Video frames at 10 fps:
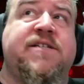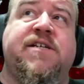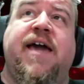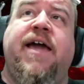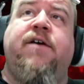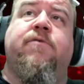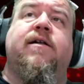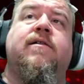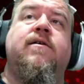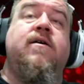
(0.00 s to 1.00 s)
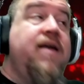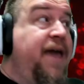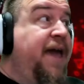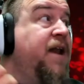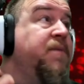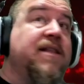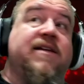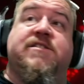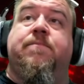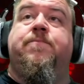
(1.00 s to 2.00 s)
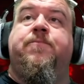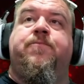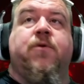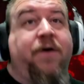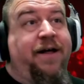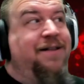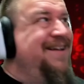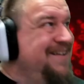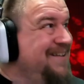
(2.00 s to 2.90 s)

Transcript: as a gangrel? Animalism. Well,